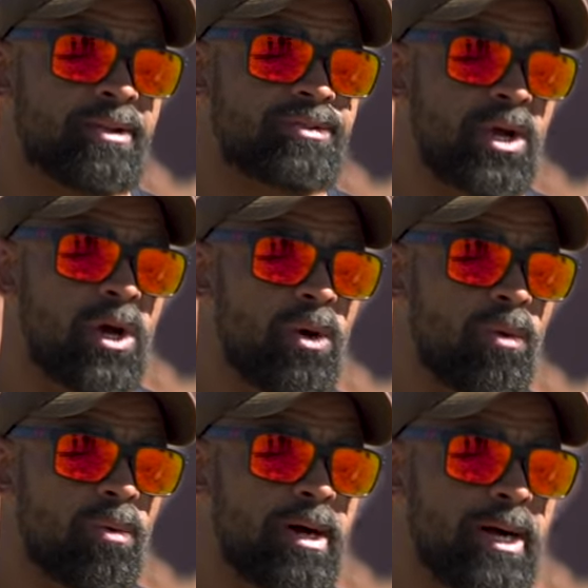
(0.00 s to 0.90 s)
And
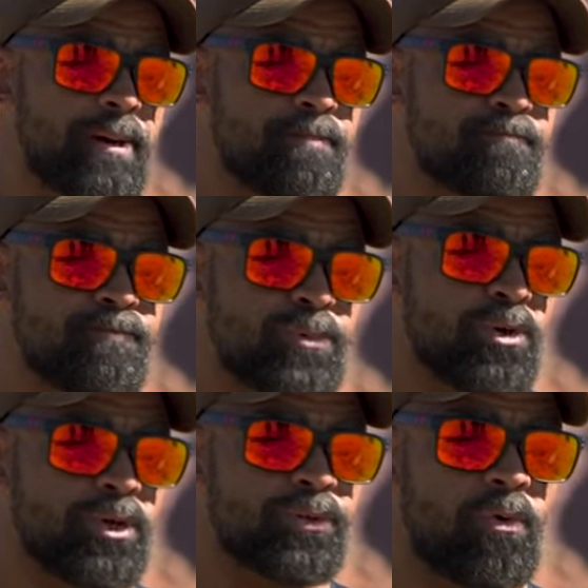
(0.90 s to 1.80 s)
so um,
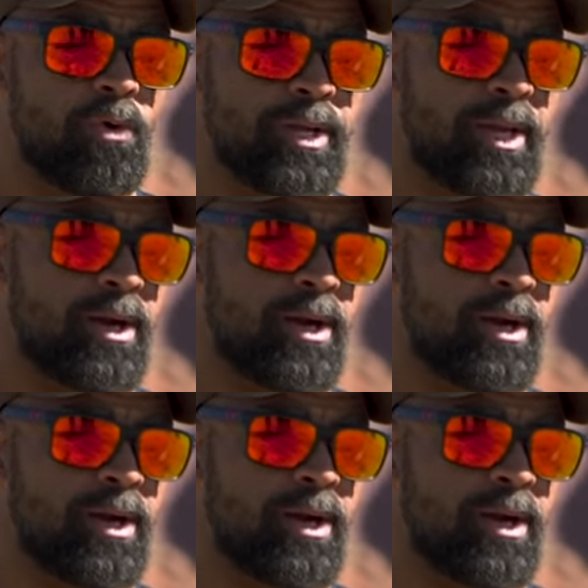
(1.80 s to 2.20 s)
during those four